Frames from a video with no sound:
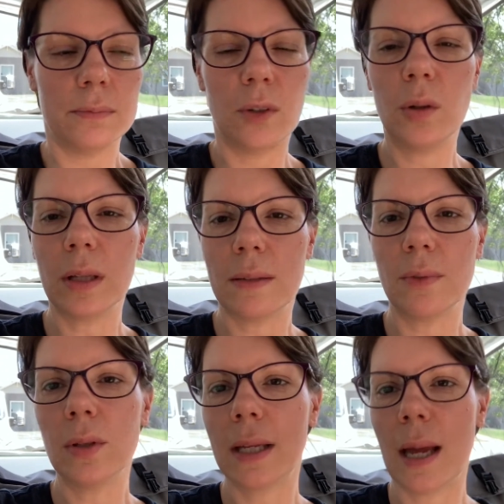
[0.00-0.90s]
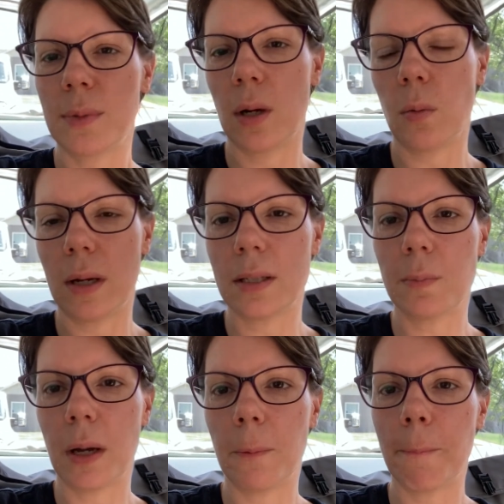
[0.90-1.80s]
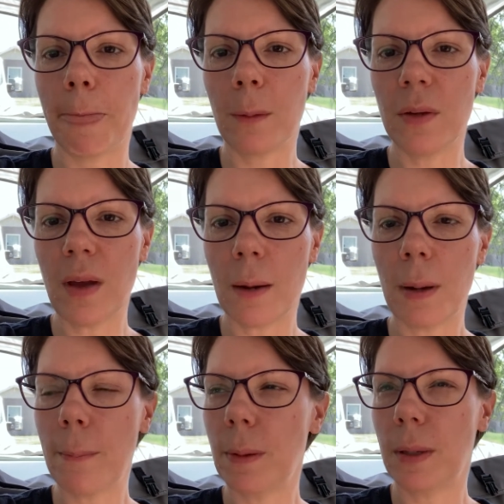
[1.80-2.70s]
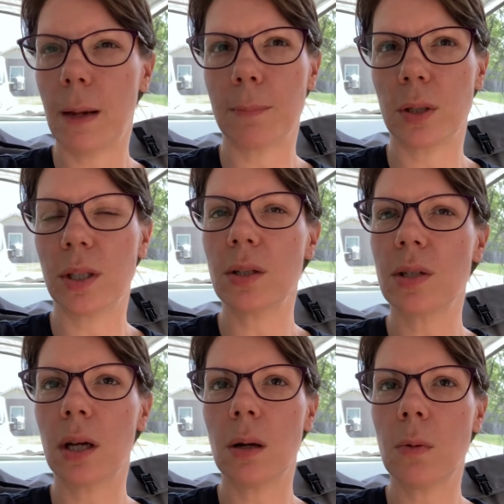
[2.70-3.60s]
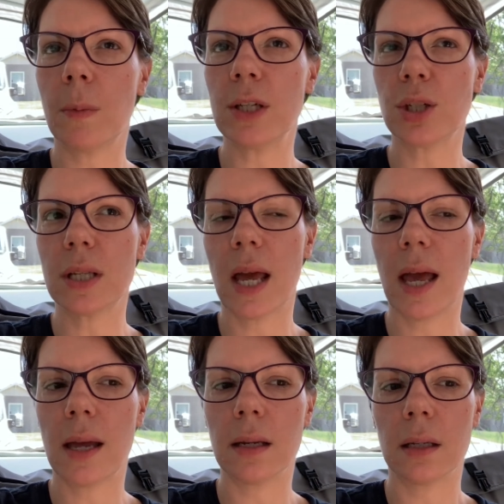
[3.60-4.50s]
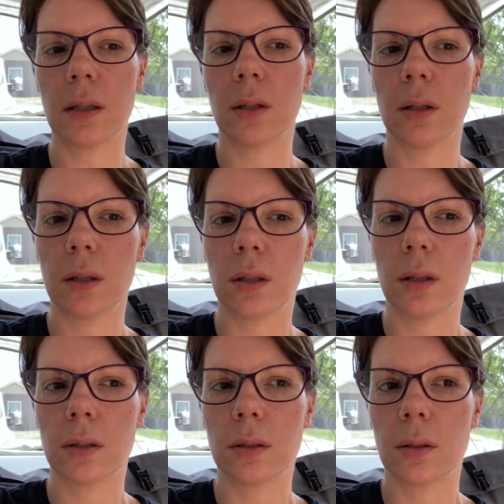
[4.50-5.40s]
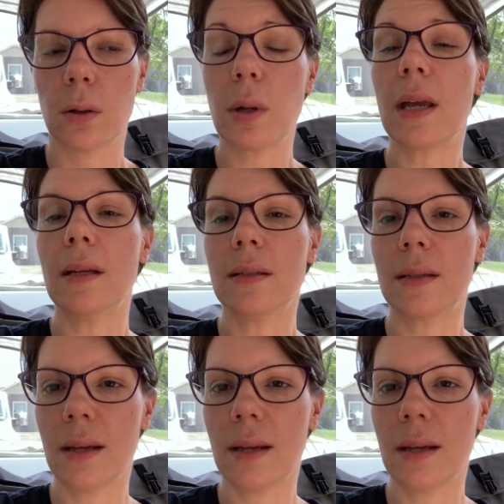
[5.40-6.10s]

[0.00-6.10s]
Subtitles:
only camped in it once, but we've had a pop-up camper years ago when we just had 3 kids.